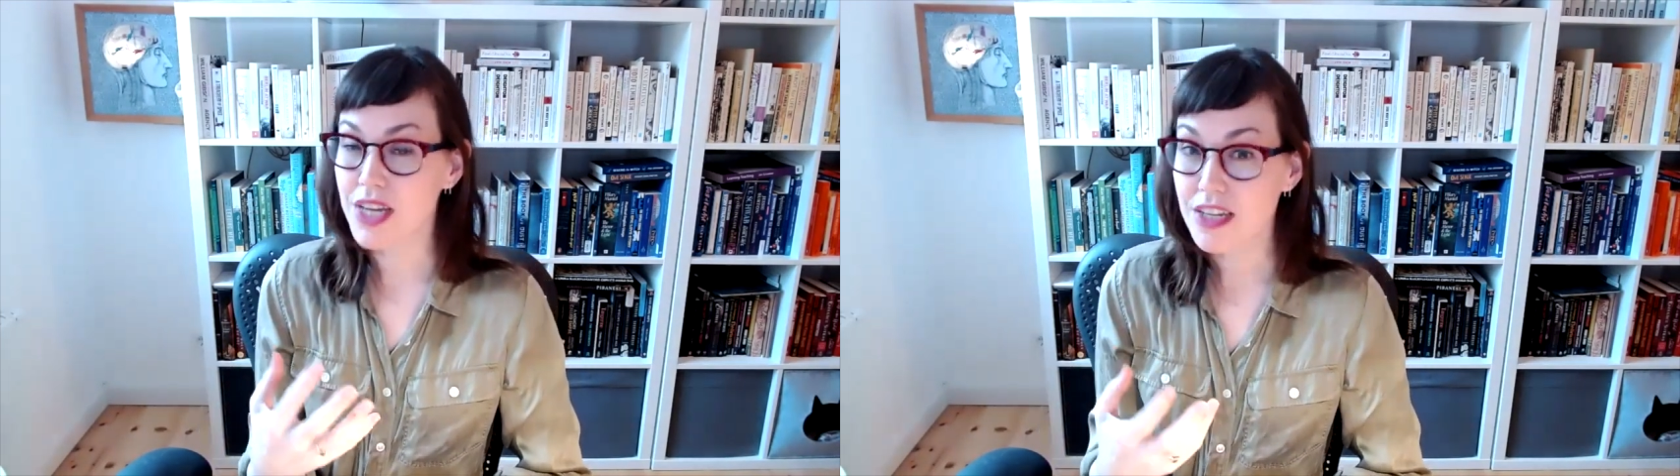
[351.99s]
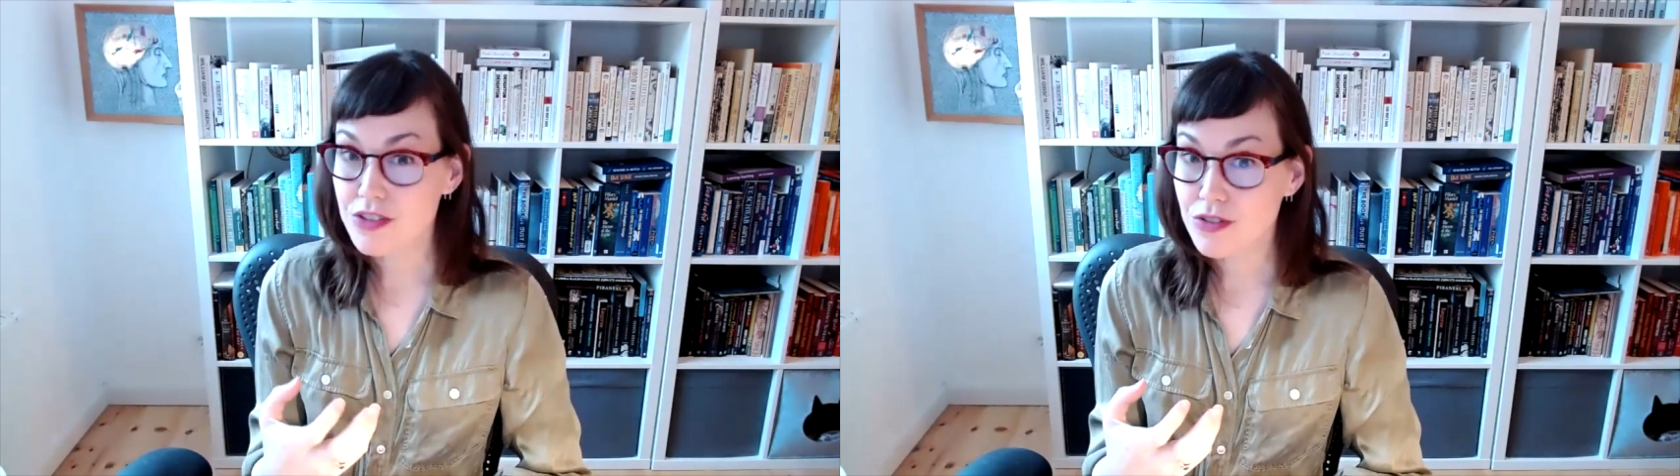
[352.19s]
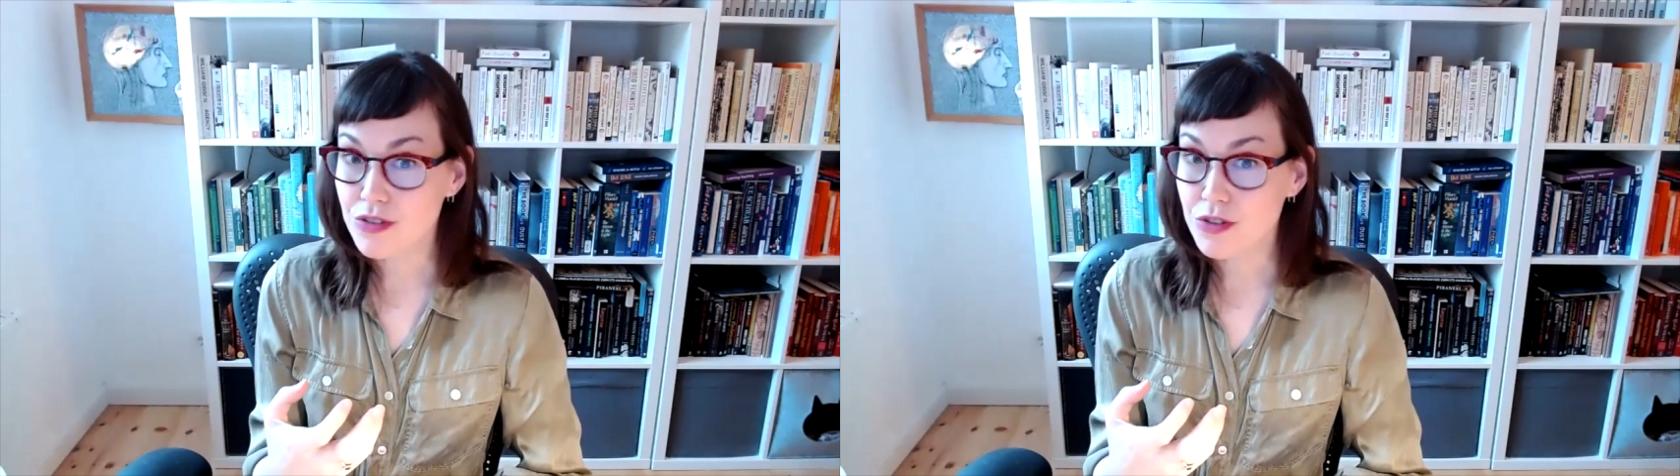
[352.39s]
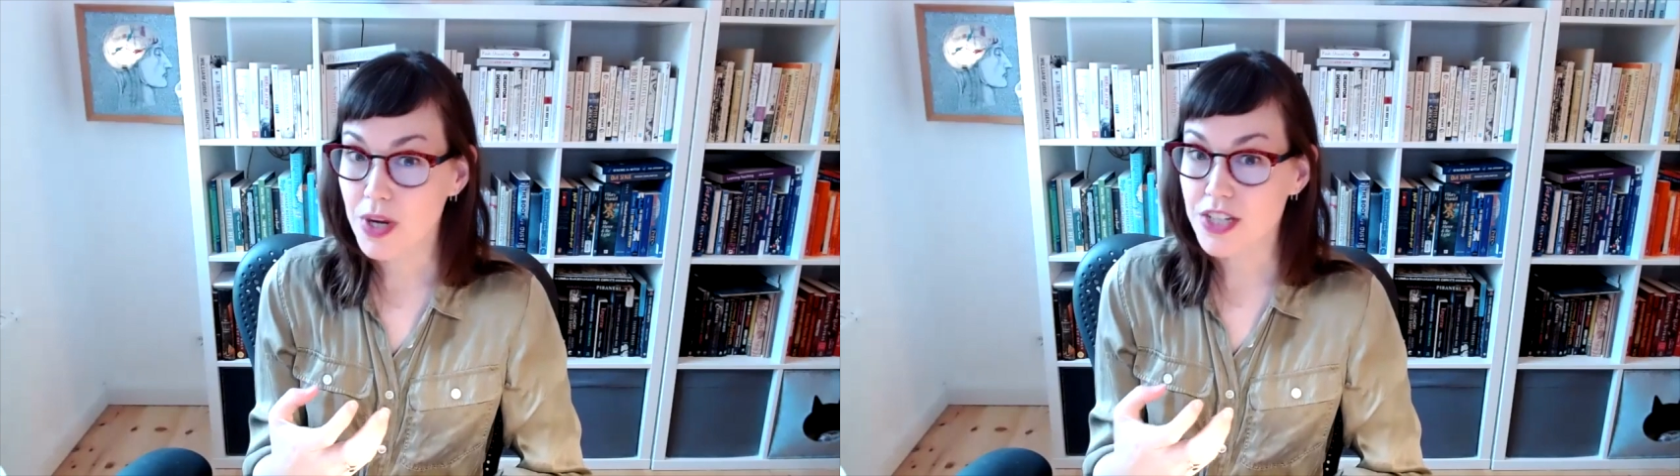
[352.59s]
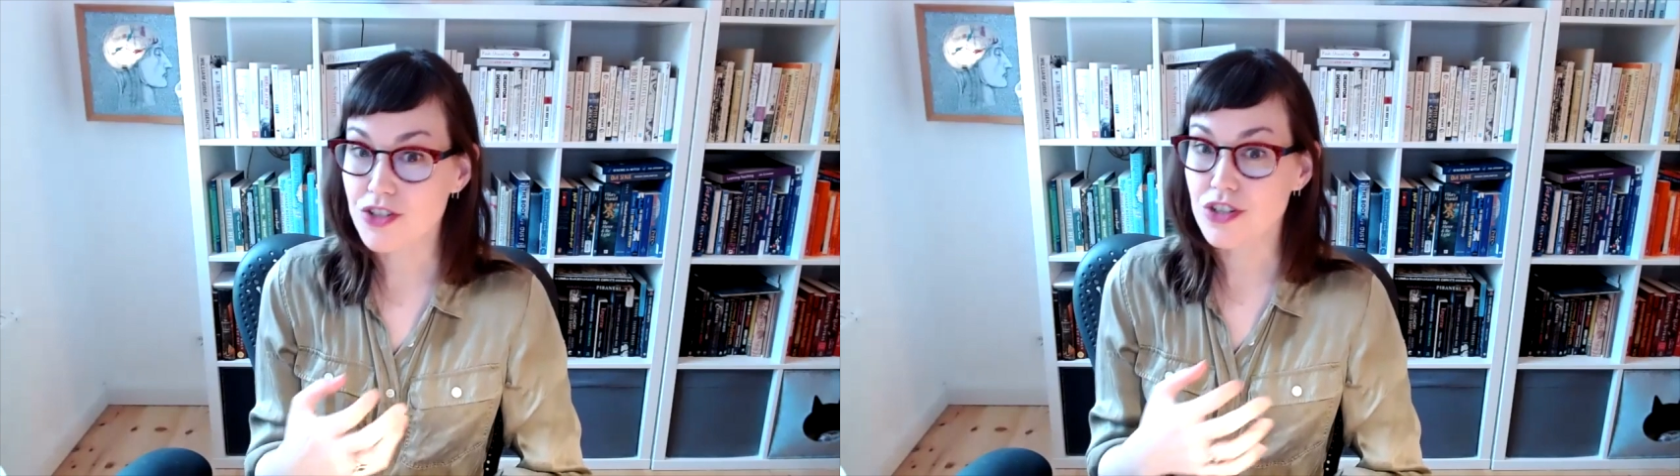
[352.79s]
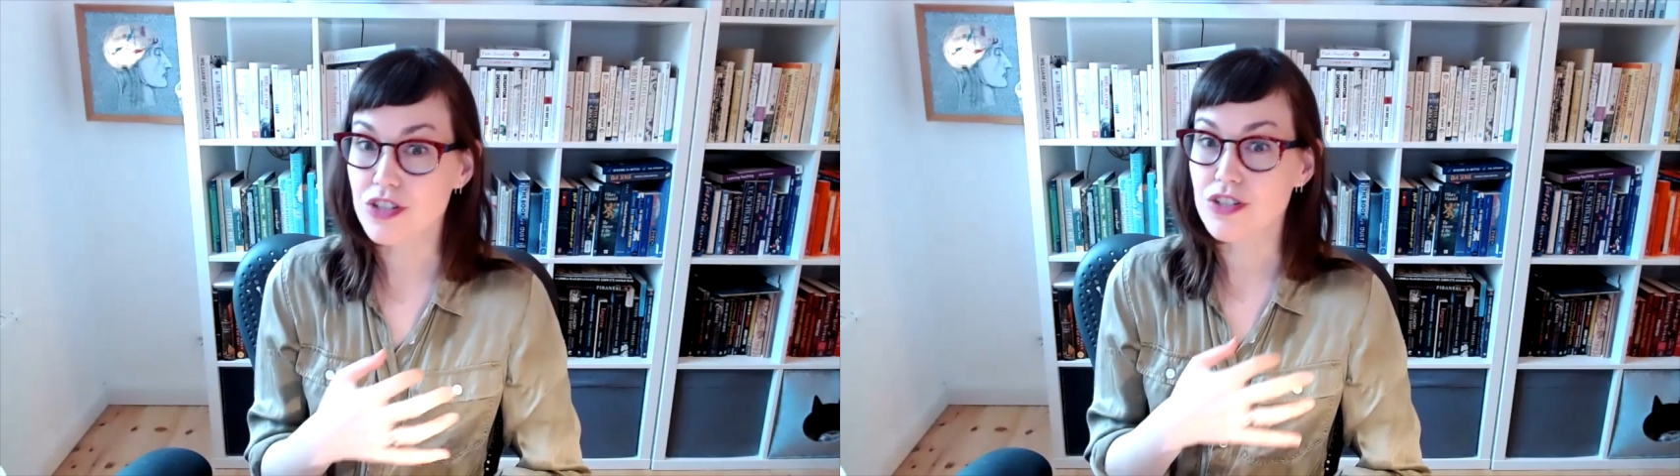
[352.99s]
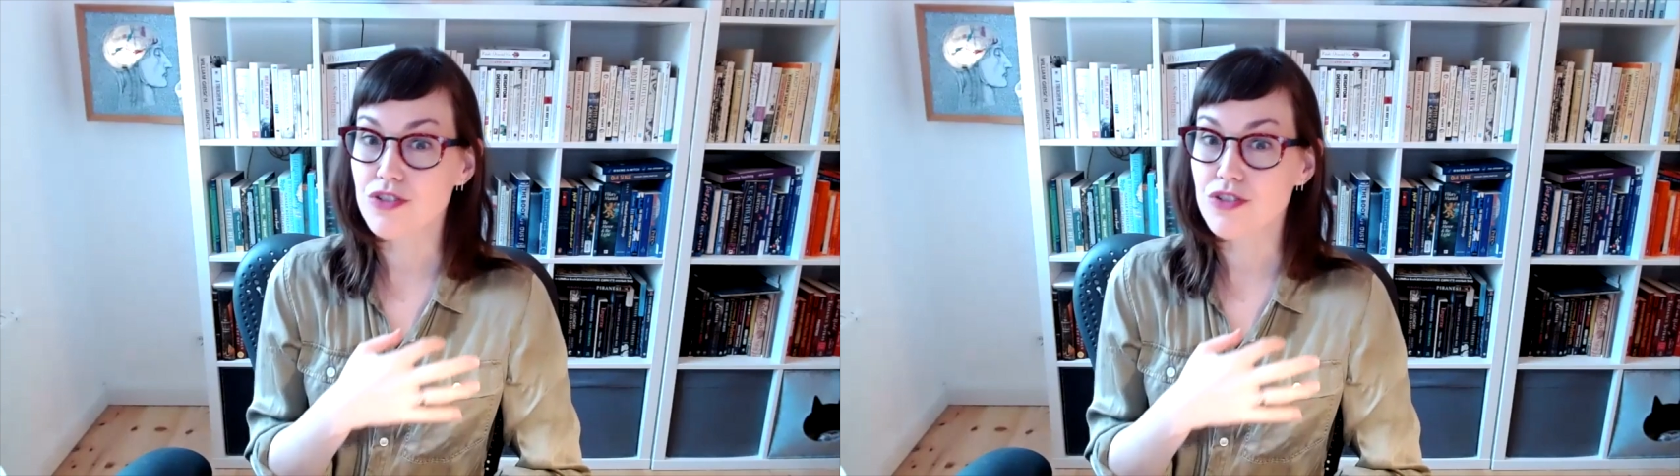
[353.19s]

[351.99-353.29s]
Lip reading: answer the question,